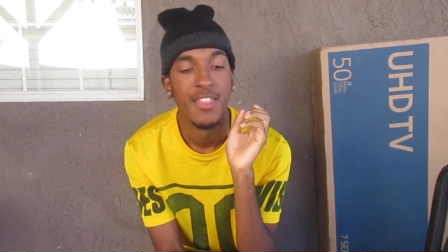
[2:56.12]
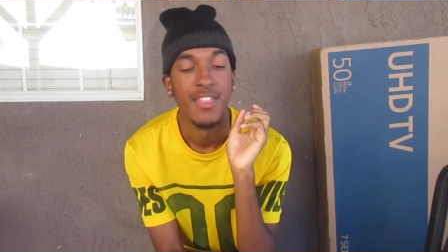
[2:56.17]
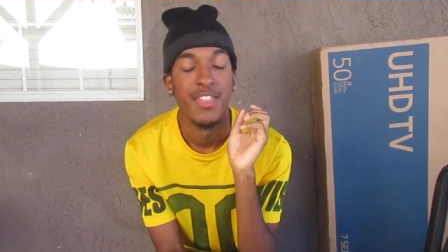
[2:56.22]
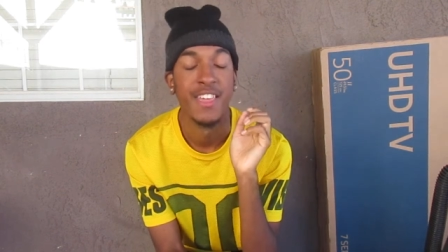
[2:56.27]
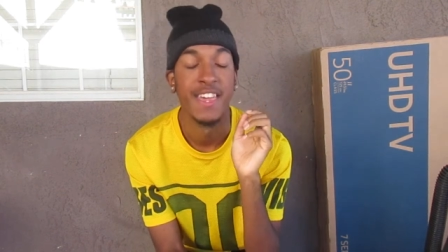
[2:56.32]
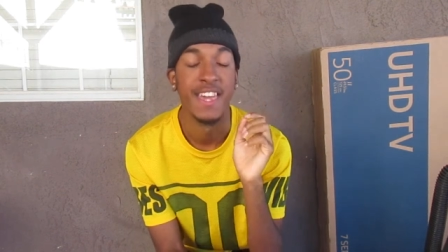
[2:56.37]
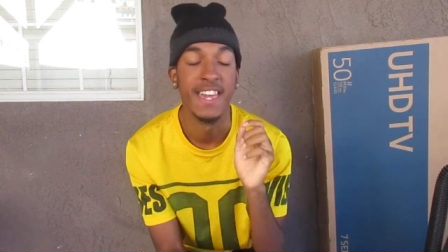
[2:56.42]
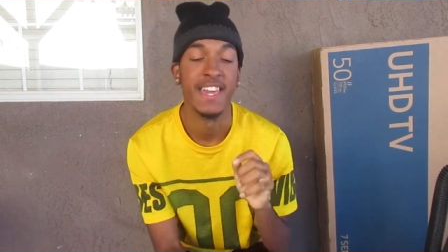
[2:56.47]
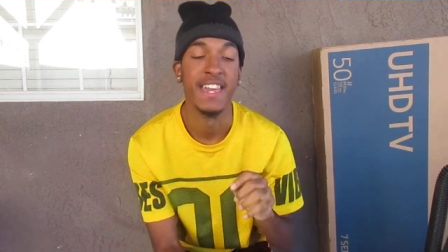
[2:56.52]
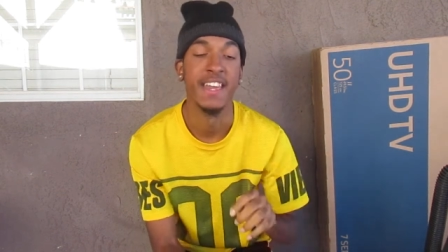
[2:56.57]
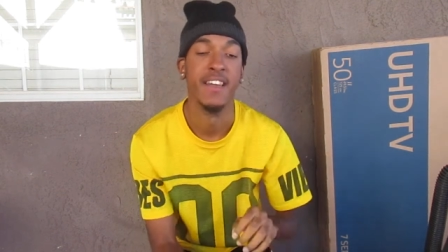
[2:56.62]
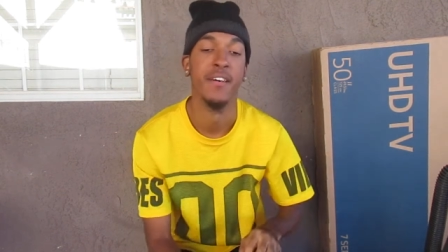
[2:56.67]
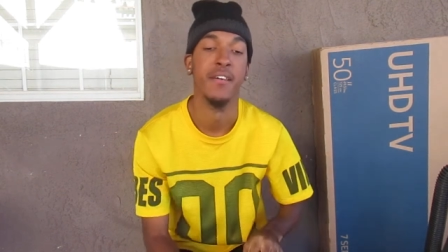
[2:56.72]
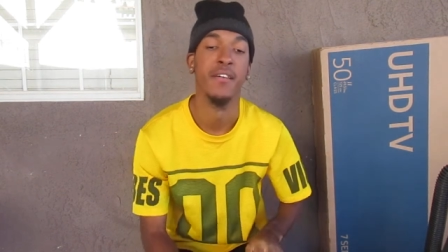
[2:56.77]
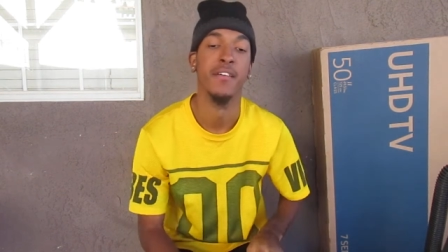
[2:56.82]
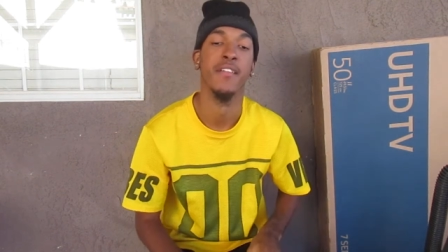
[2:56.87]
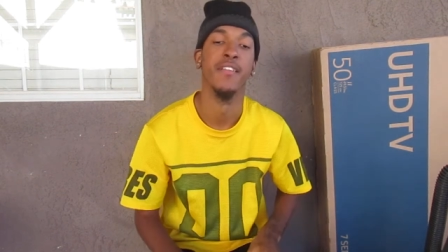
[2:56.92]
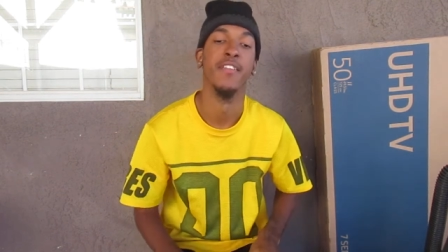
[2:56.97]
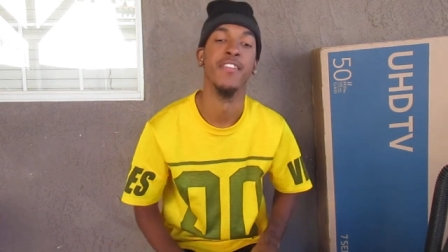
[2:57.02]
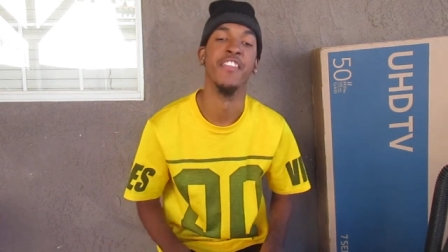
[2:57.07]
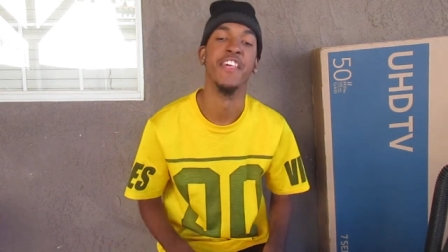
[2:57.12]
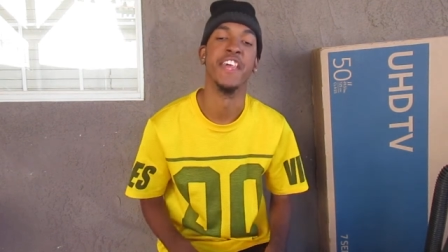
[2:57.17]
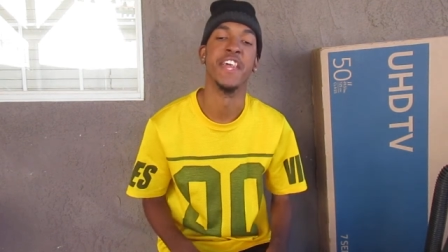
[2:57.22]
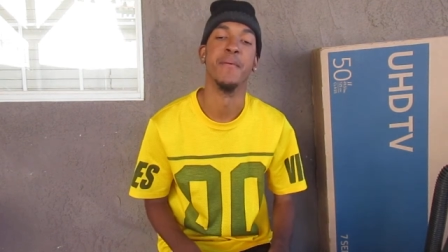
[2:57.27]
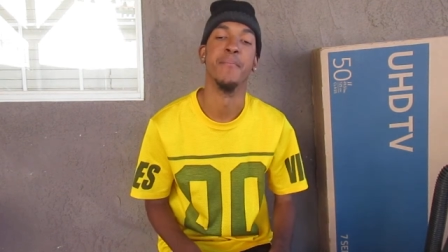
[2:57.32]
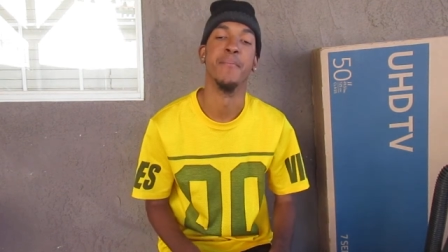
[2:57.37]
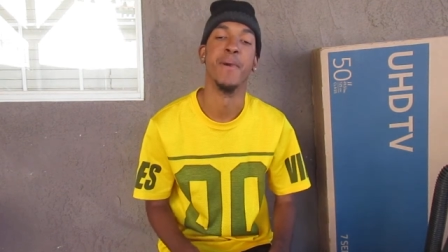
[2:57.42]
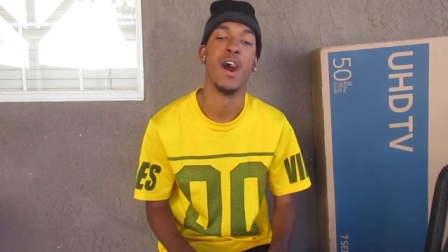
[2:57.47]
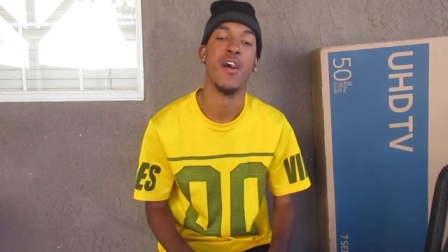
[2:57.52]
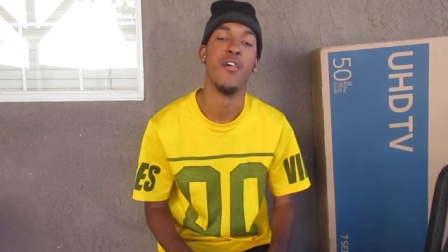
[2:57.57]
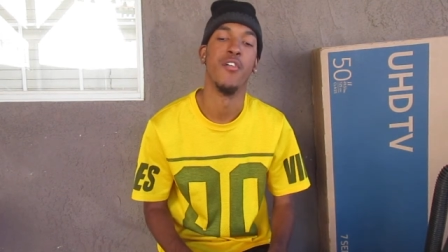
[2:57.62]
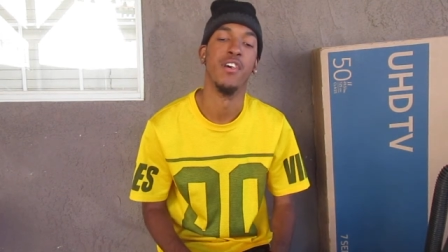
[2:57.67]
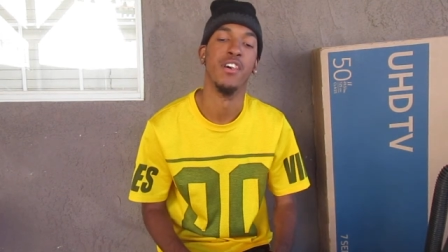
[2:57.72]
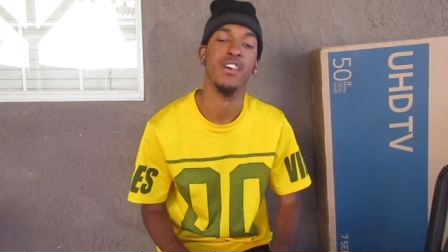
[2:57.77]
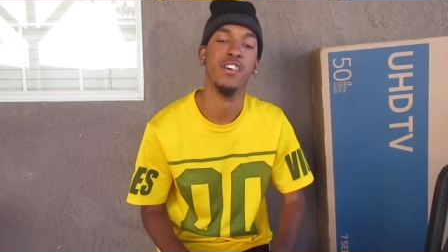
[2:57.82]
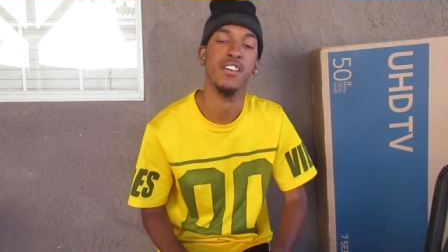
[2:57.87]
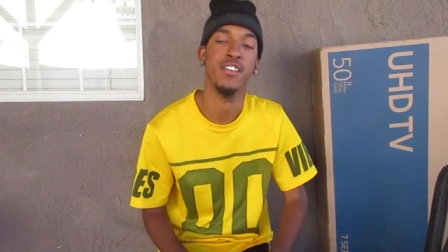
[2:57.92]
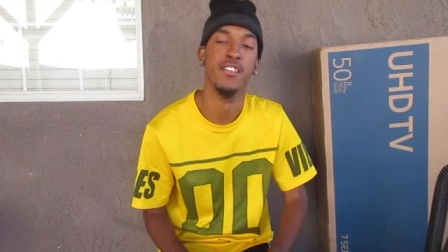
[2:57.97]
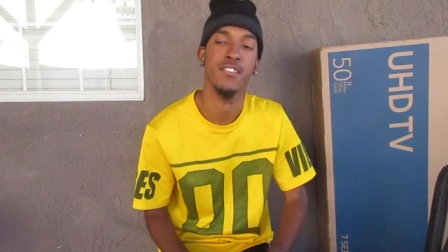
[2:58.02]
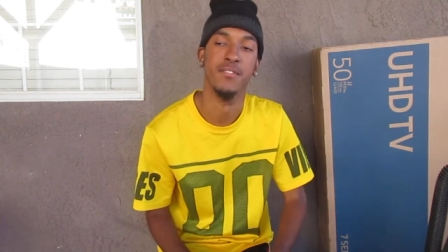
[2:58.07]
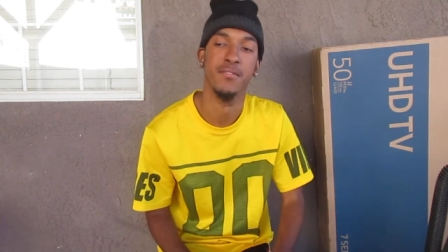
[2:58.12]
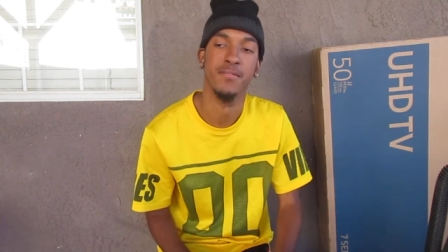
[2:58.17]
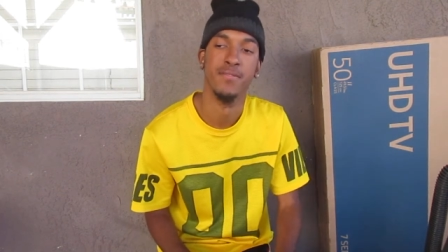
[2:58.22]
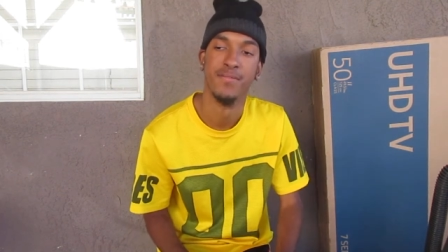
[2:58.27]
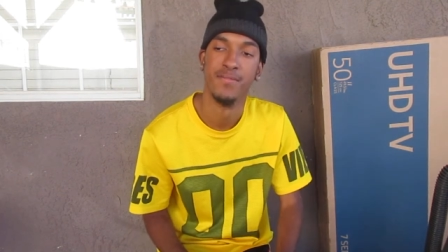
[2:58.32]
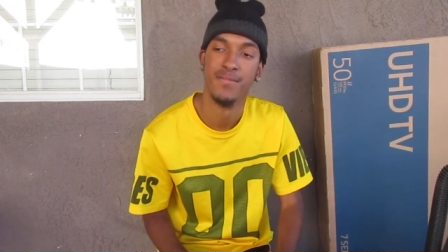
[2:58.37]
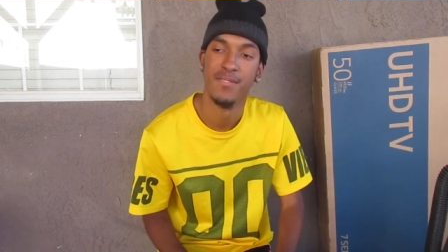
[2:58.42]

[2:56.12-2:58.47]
the the amount of